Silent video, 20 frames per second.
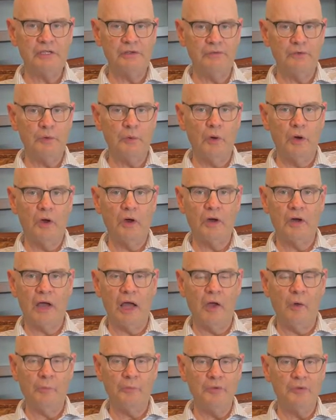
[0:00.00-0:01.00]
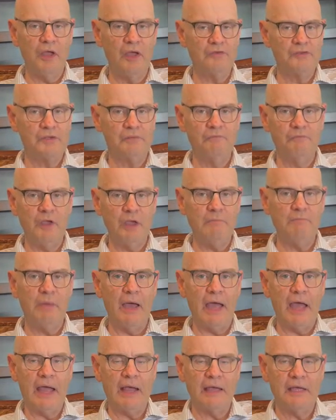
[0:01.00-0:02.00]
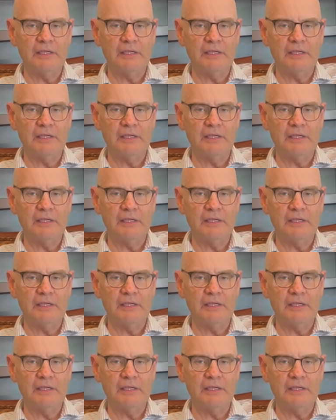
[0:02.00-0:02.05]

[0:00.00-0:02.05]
If you are, I hope you give some feedback